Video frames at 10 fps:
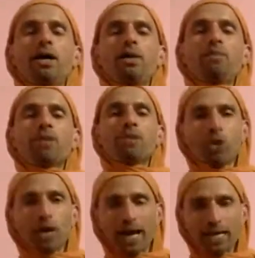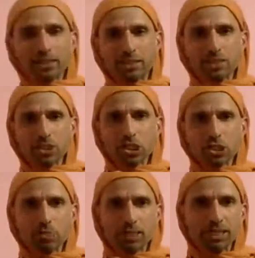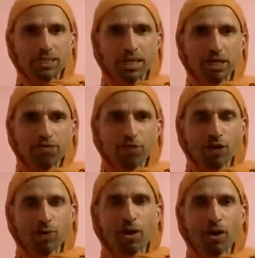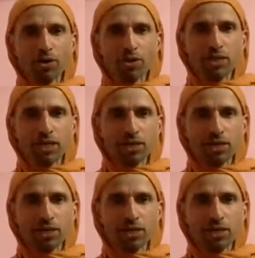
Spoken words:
rub your hands just briskly for about